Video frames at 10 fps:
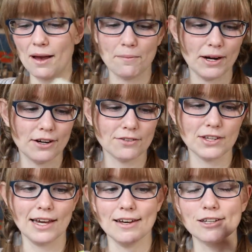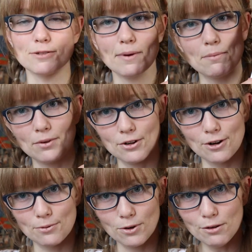Empire of the Ants by
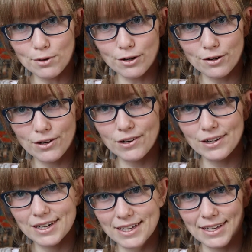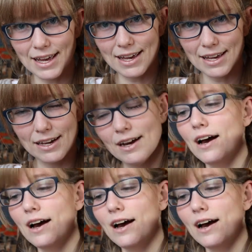Bernard Werber. Yay!